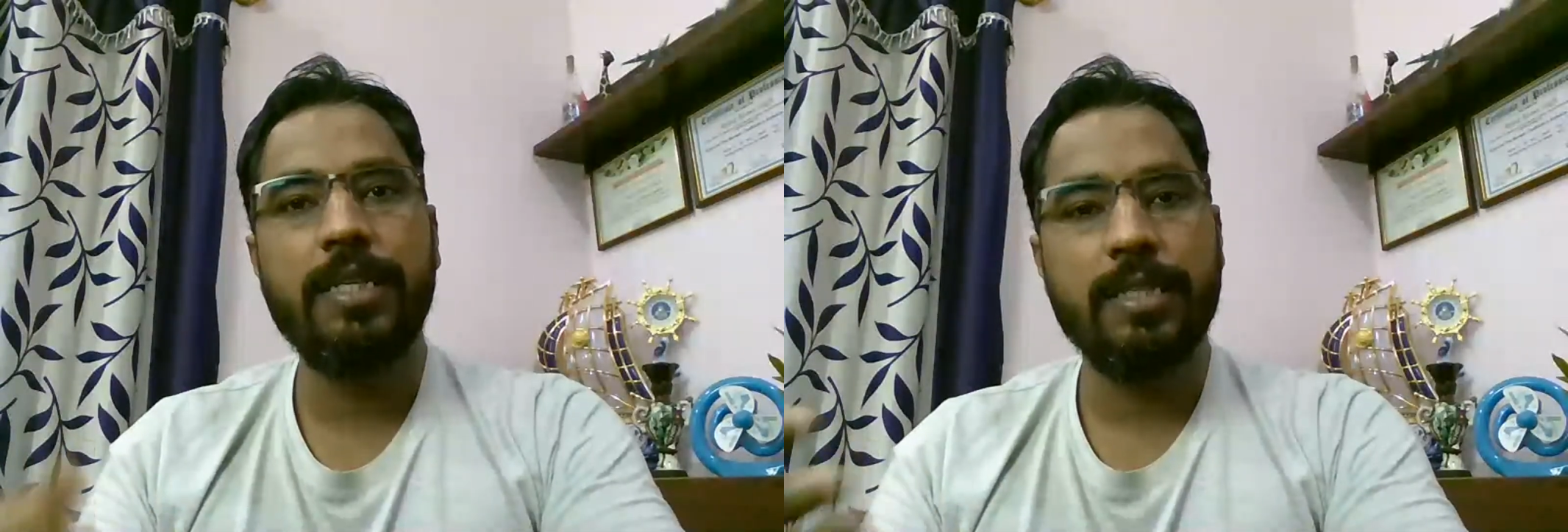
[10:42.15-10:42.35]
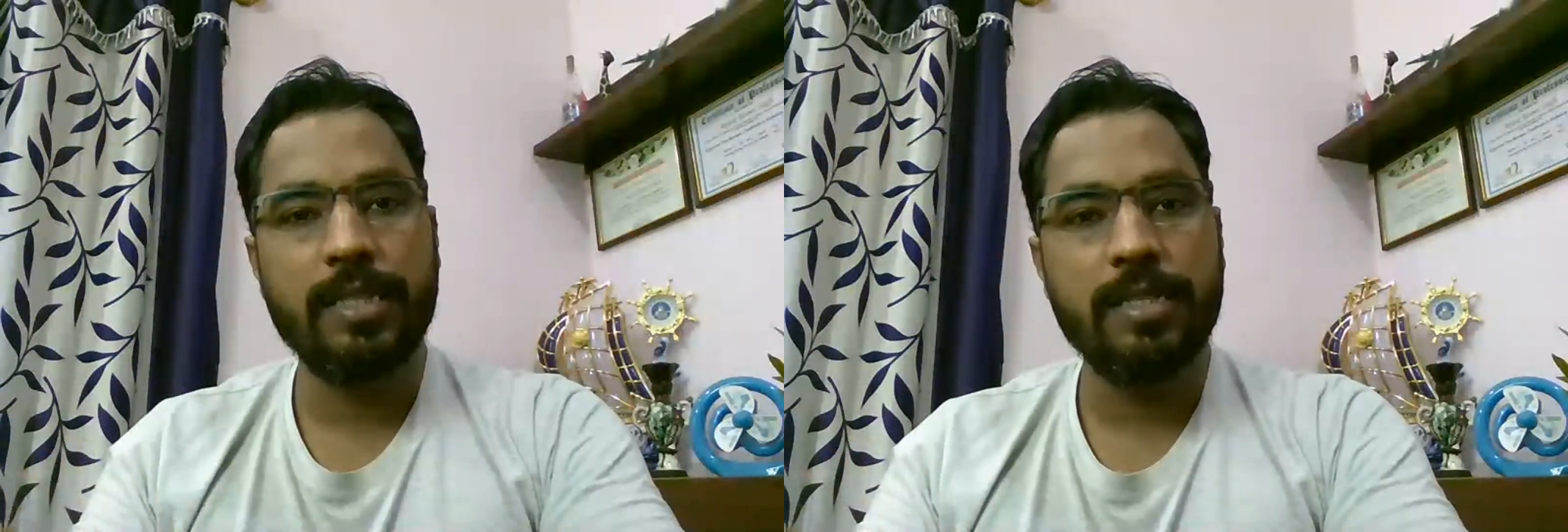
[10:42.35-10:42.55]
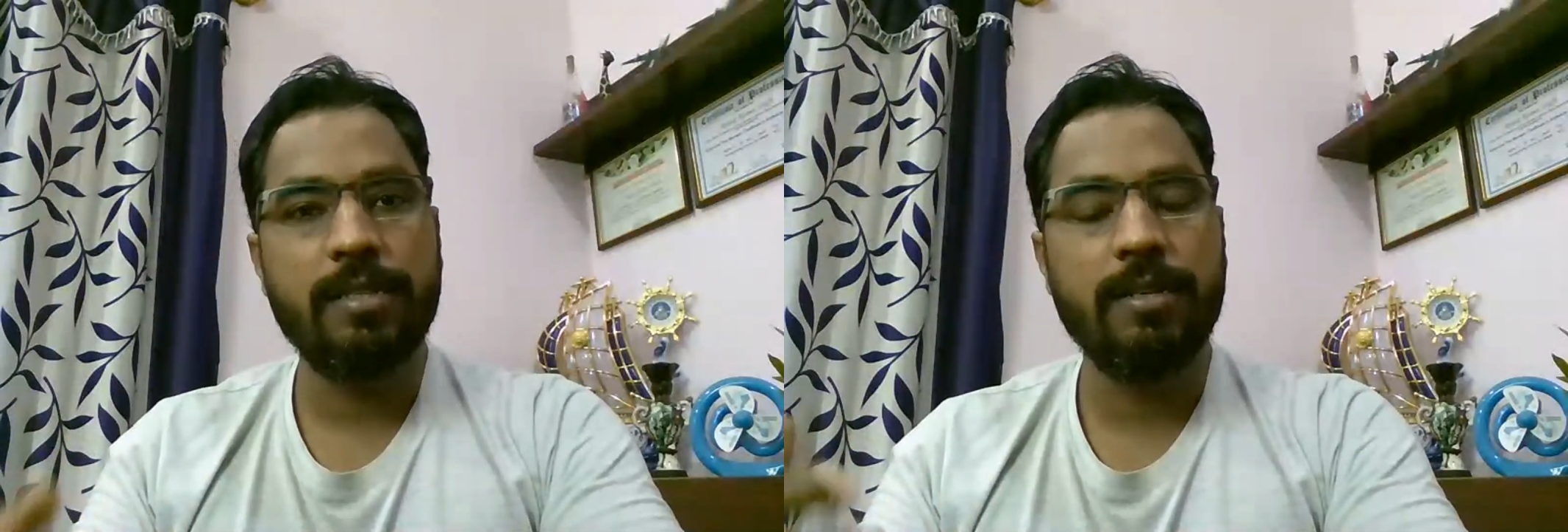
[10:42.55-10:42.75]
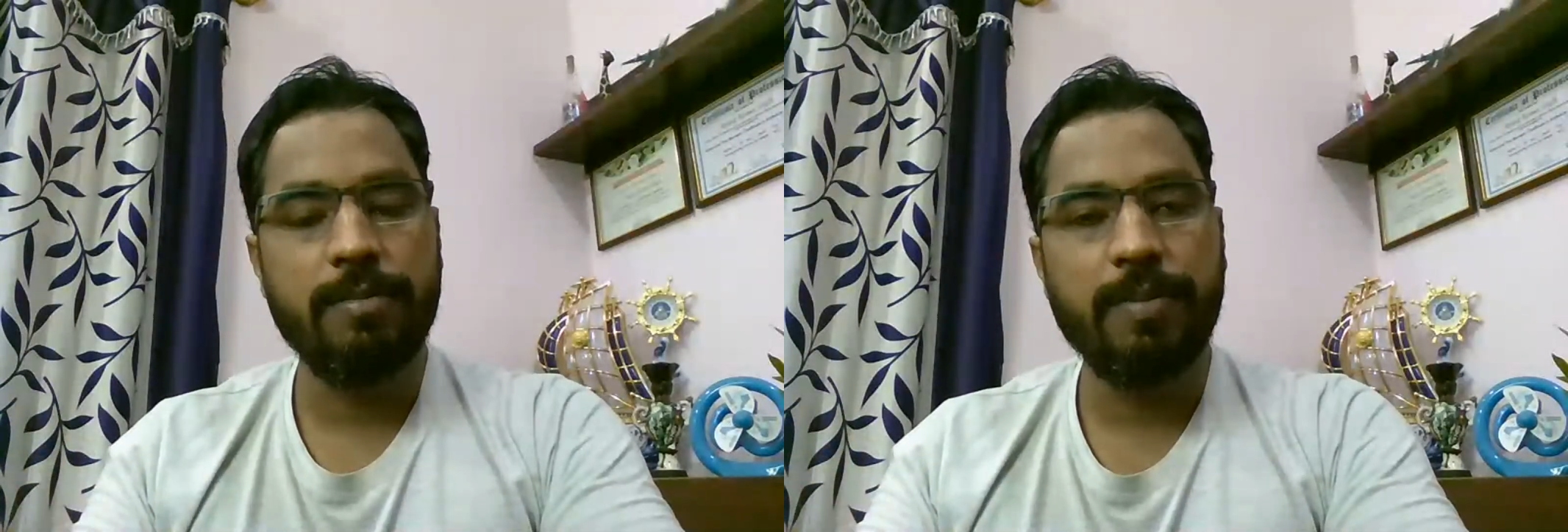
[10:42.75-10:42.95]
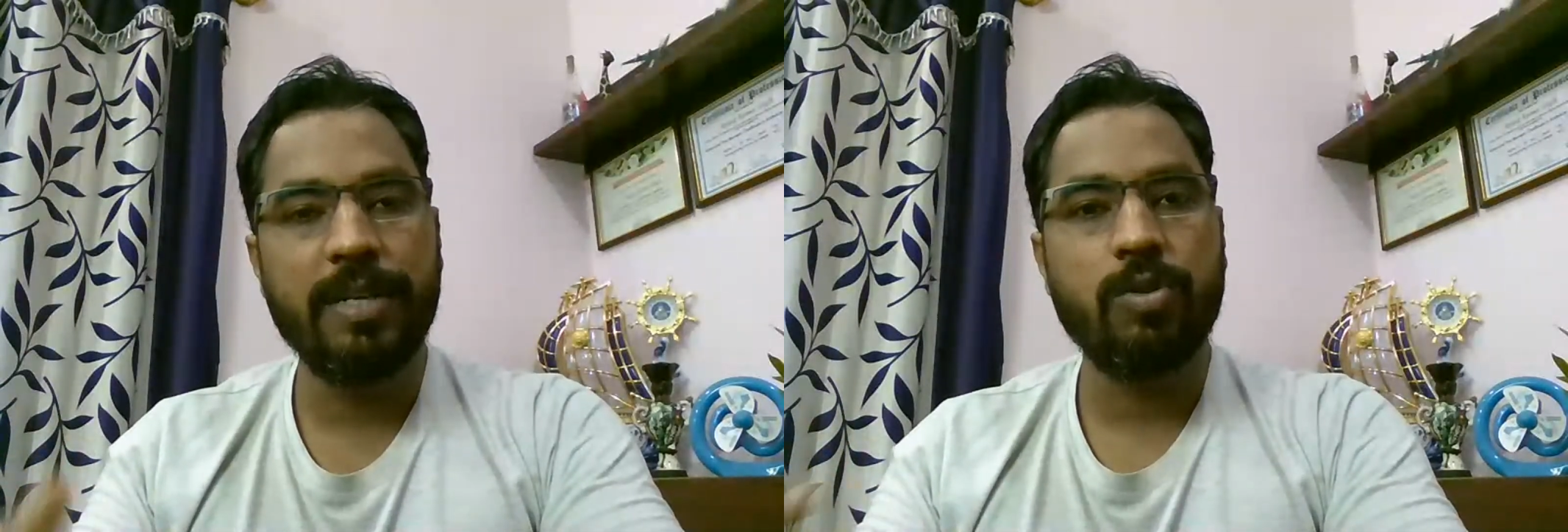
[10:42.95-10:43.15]

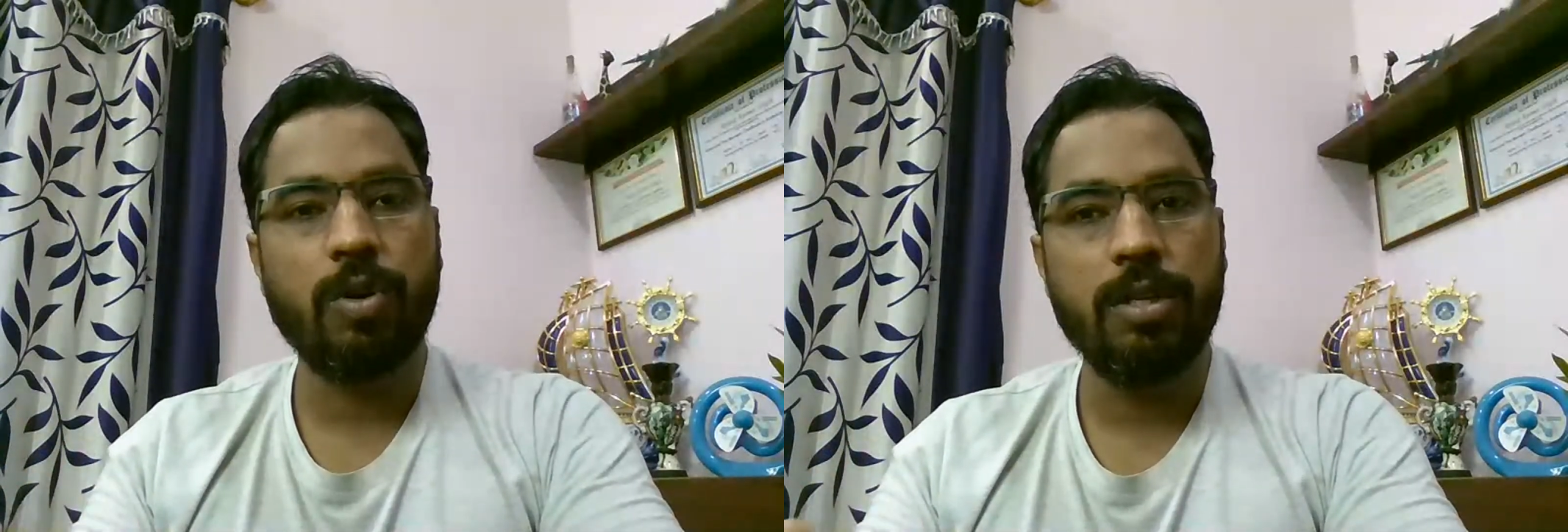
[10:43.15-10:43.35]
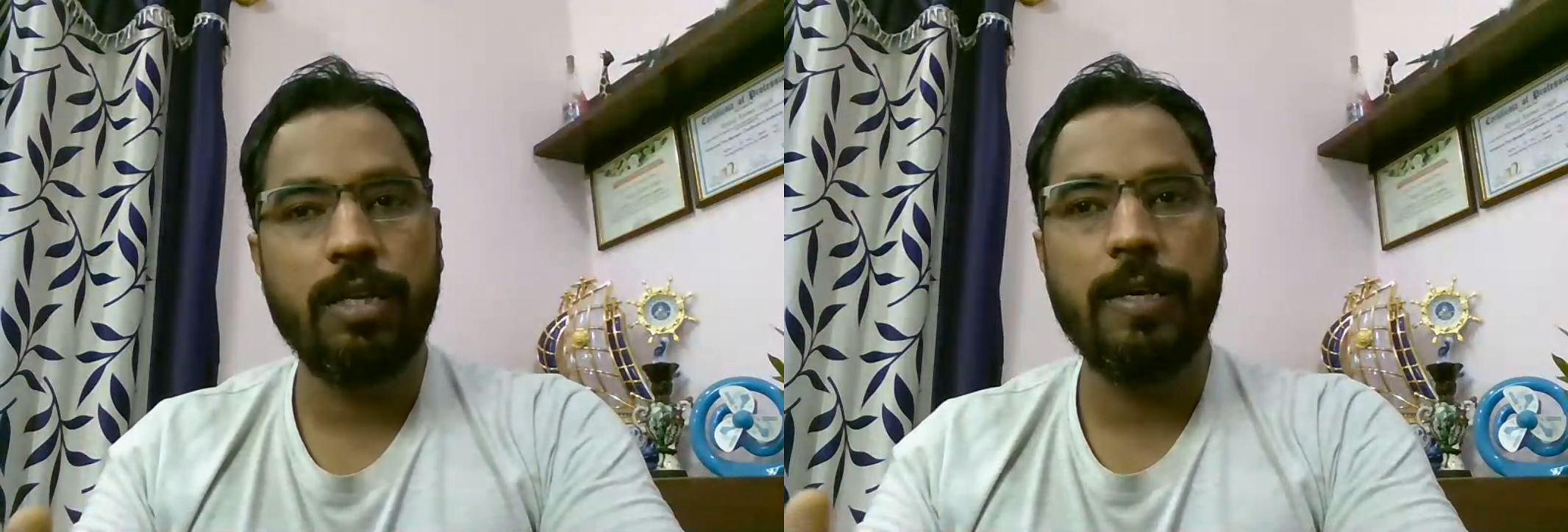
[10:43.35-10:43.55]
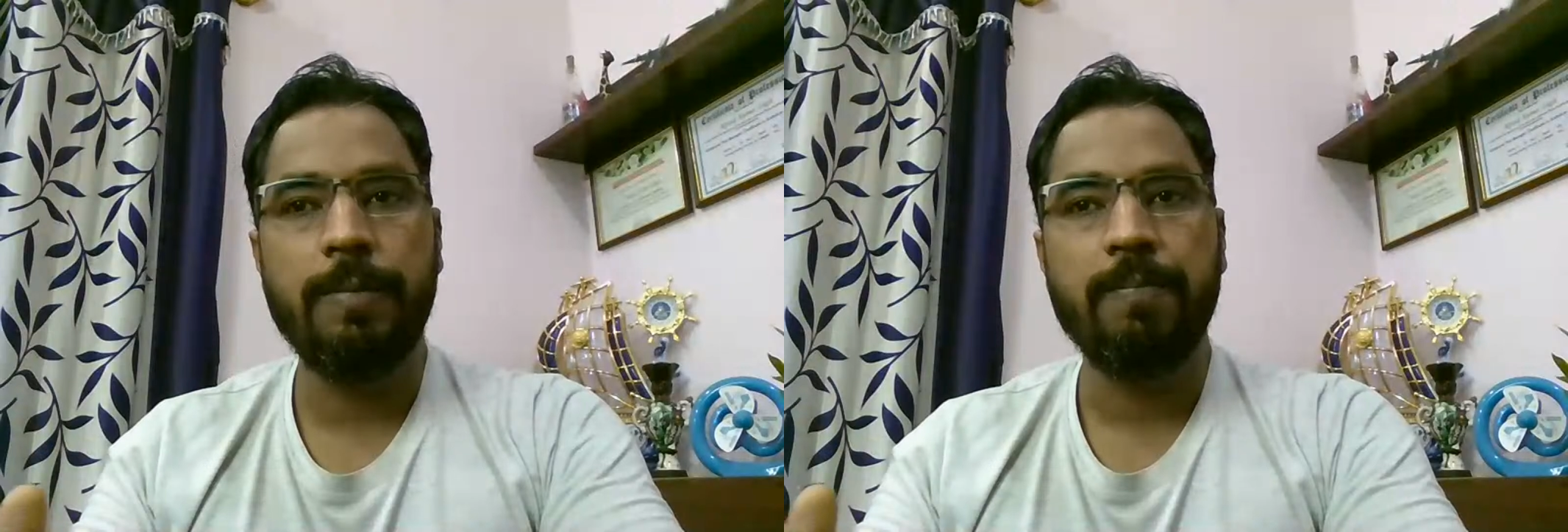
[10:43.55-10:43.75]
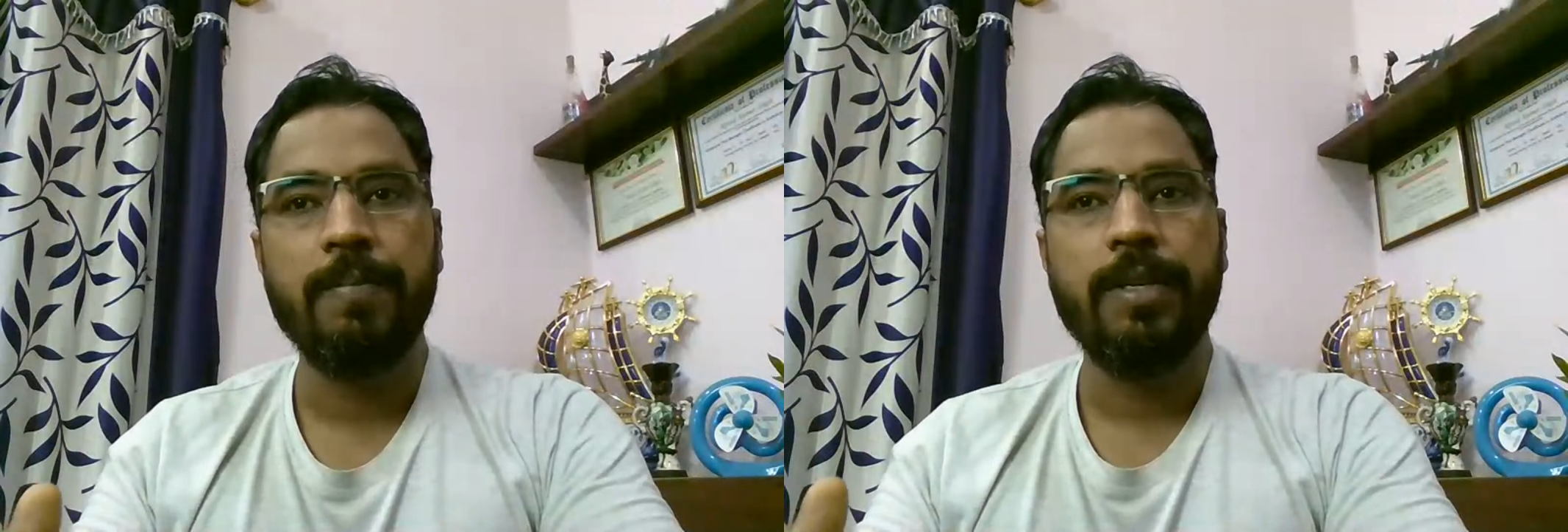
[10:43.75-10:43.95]
depends on the